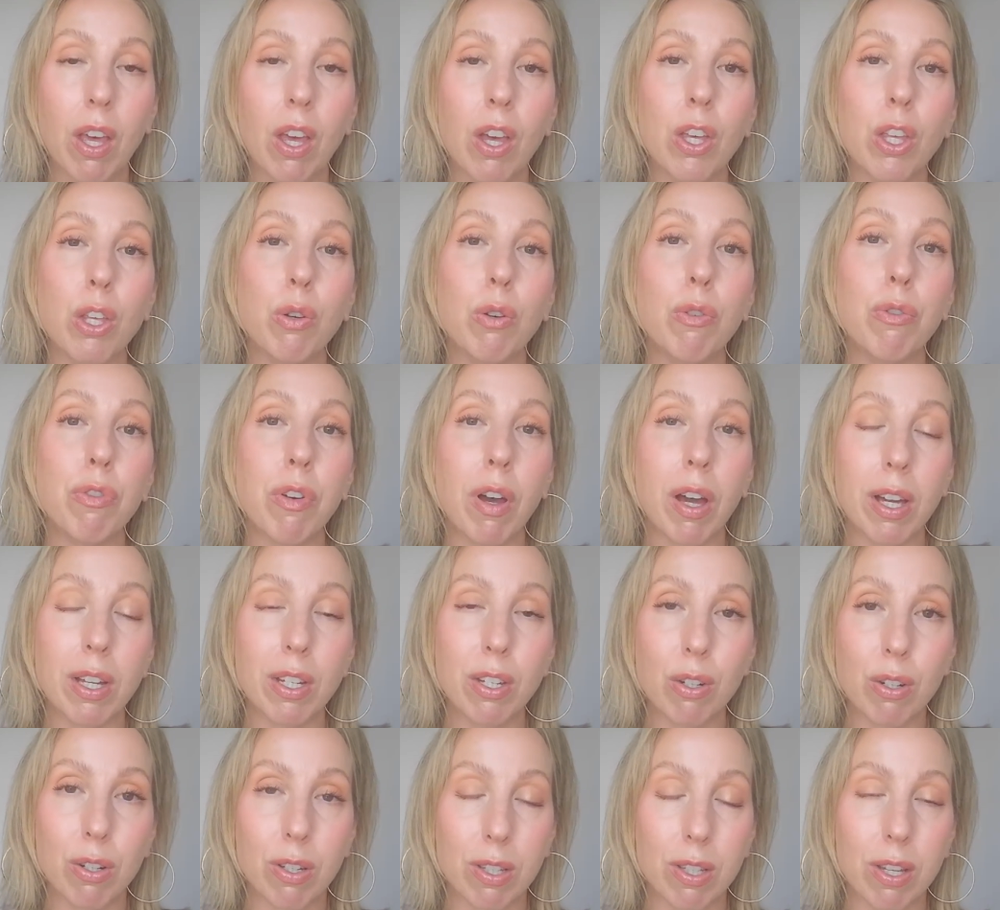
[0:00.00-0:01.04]
you'll find
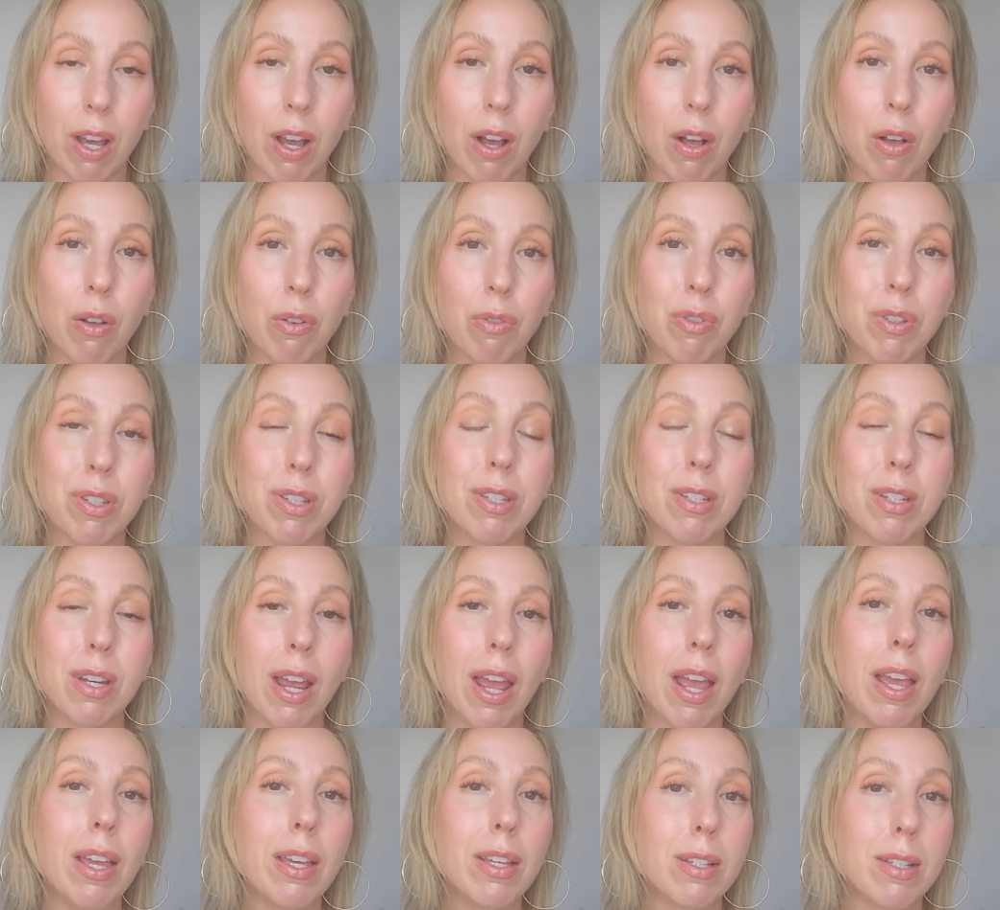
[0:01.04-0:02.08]
yourself
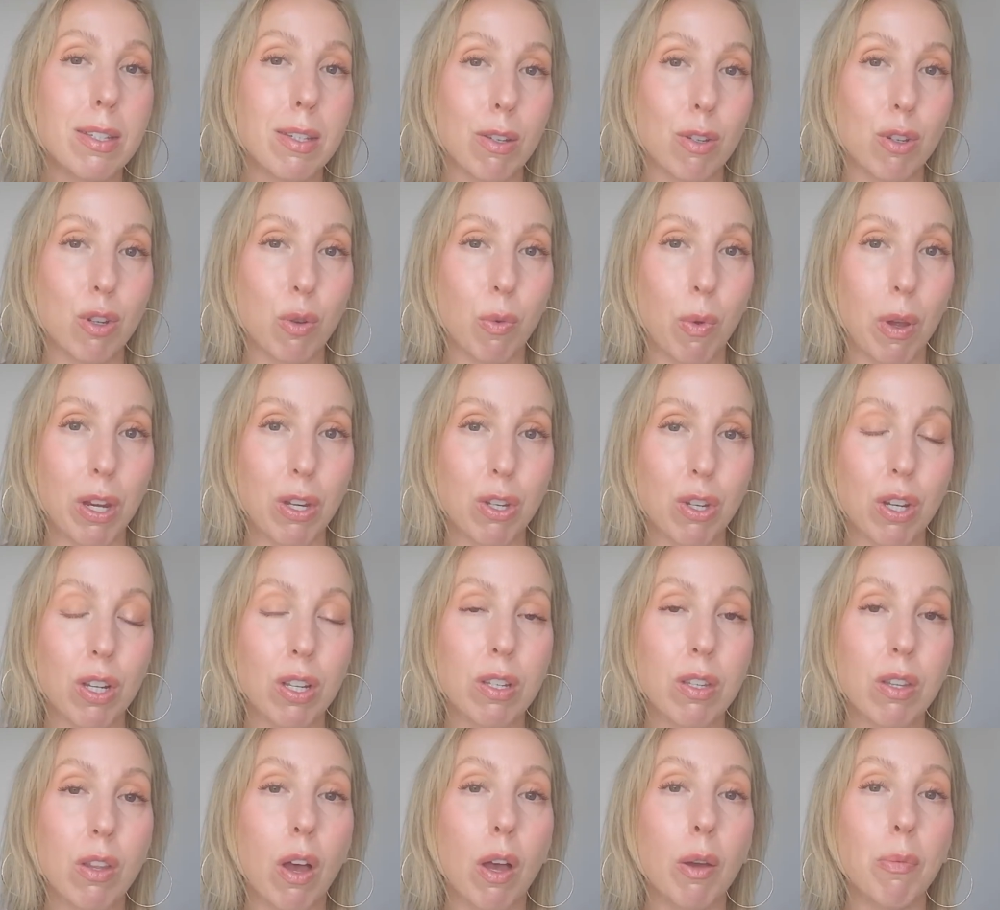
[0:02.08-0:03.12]
staying in
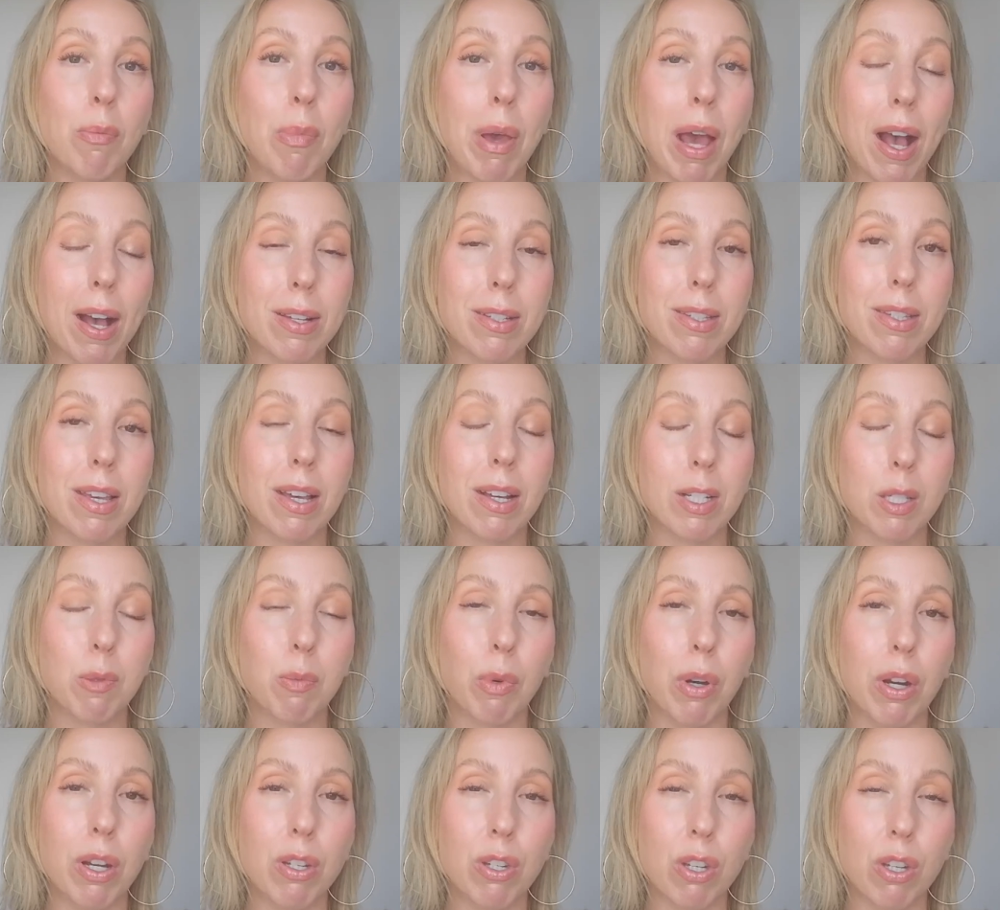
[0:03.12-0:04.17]
situations long past the
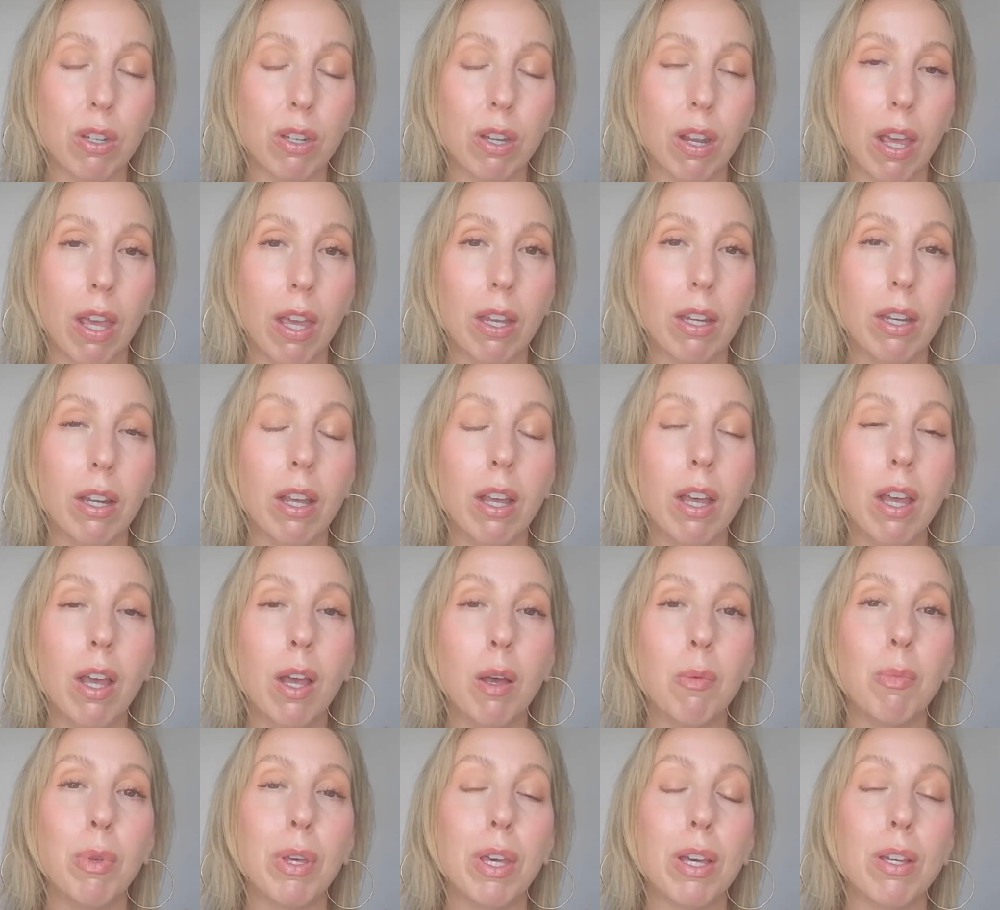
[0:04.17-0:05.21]
expiration date
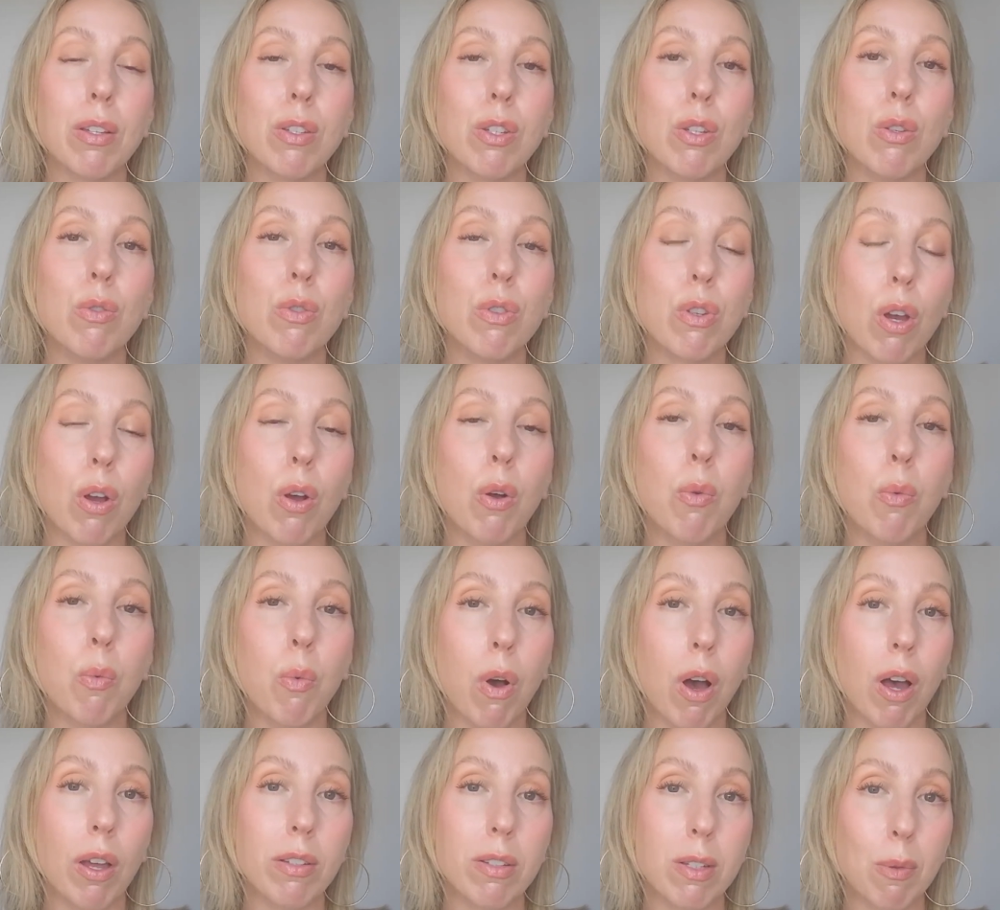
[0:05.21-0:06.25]
because you don't
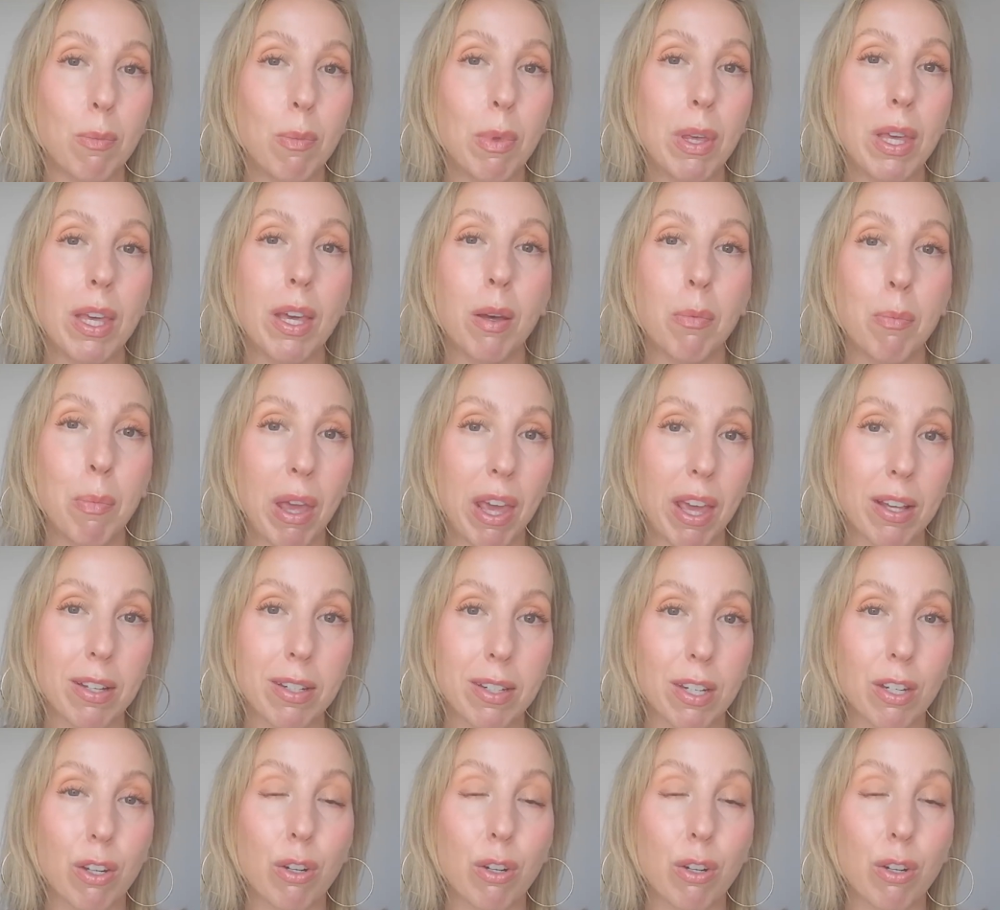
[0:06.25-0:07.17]
want to be abandoned.